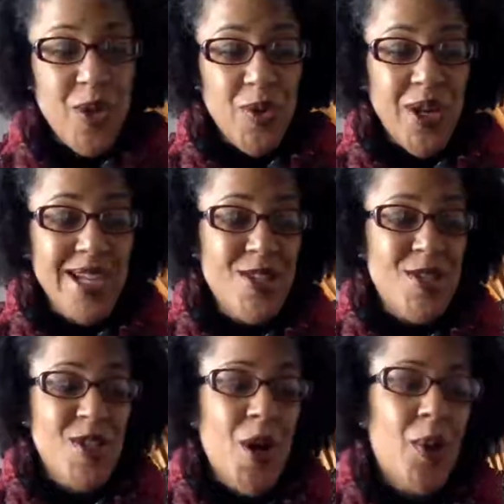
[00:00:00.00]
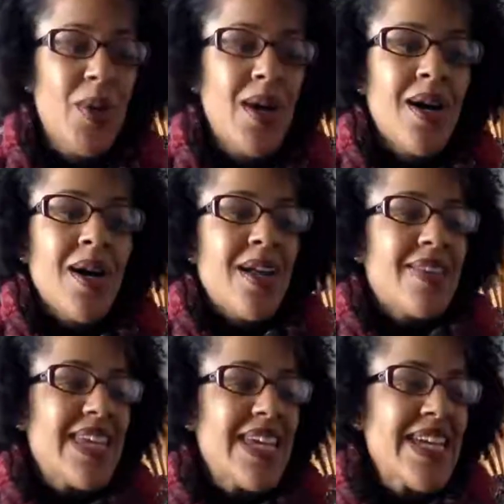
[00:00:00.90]
All right, so
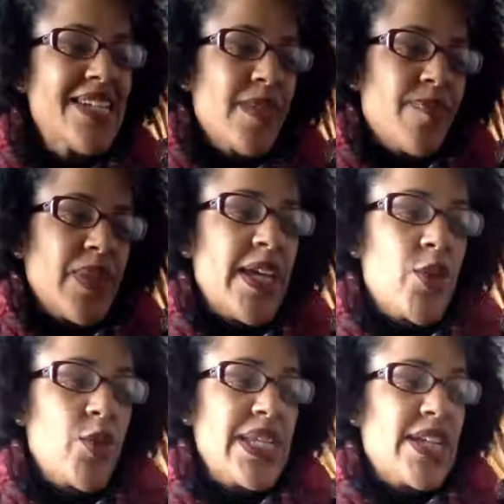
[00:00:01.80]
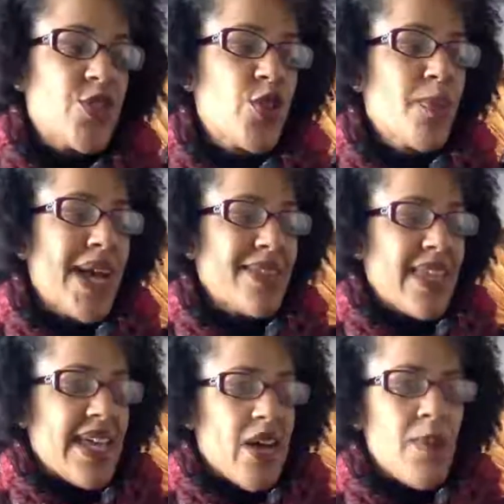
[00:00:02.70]
these ingredients. So you
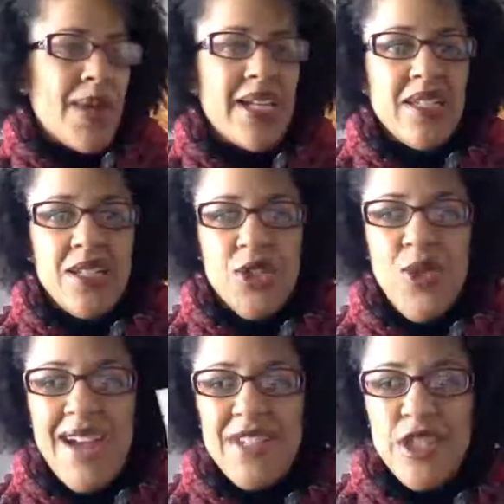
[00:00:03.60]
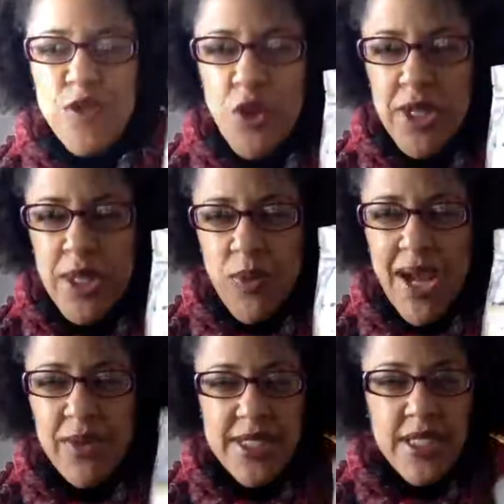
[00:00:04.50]
might think, oh my goodness, you have this floating
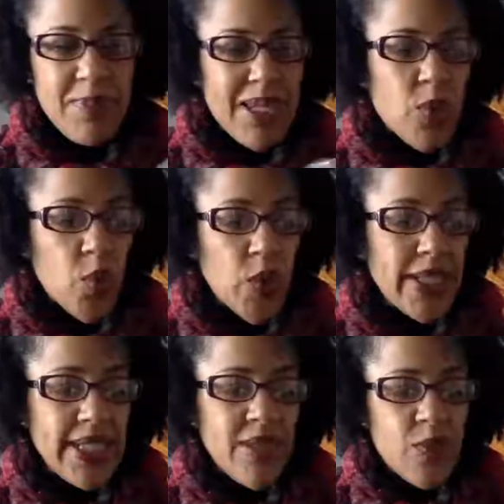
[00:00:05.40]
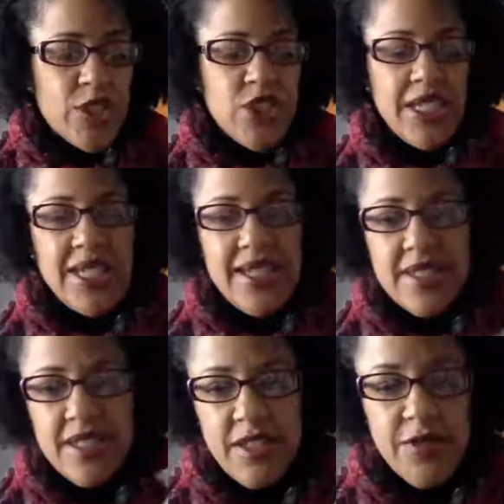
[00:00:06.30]
around. It's a bit woody, which it
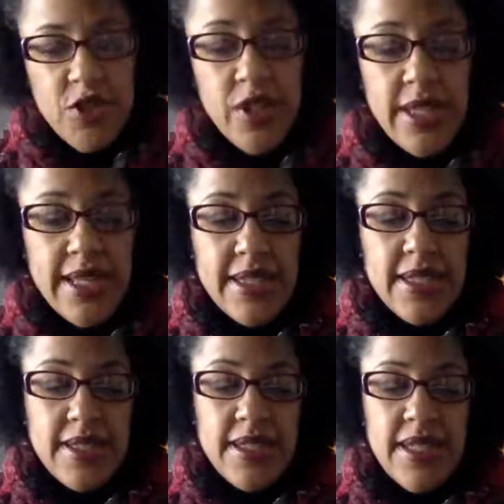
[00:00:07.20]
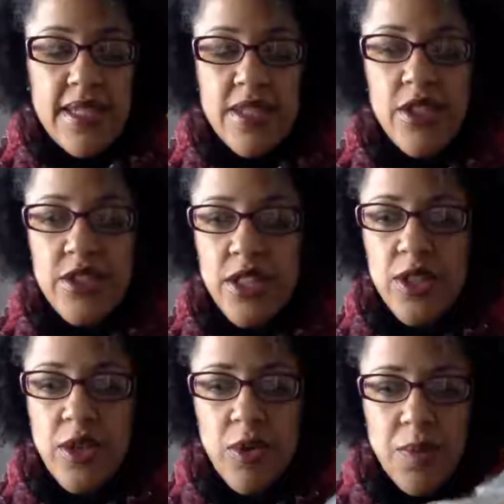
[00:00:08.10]
is, because if you look at this, it looks a
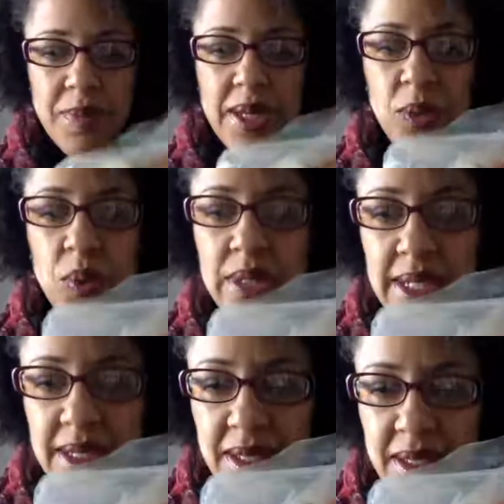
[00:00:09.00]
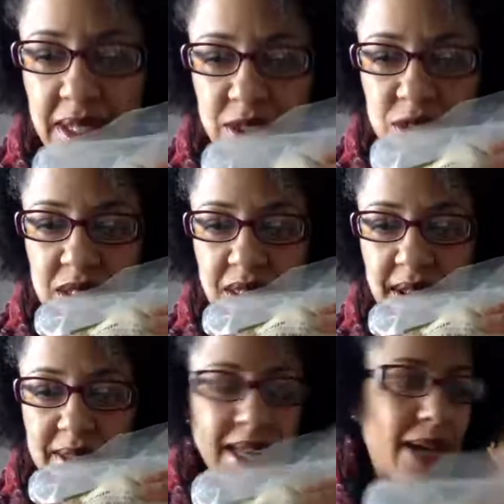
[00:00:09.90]
little bit woody. Can you see
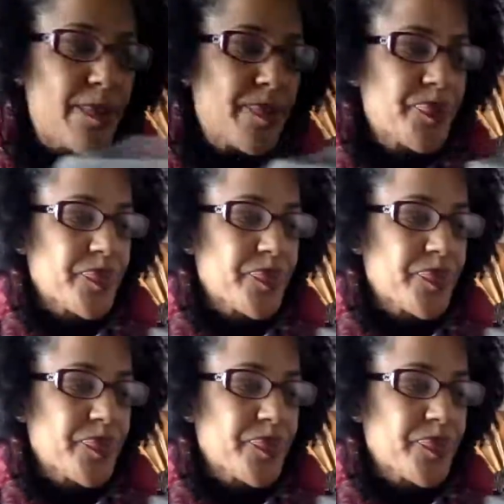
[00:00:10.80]
that? Yeah.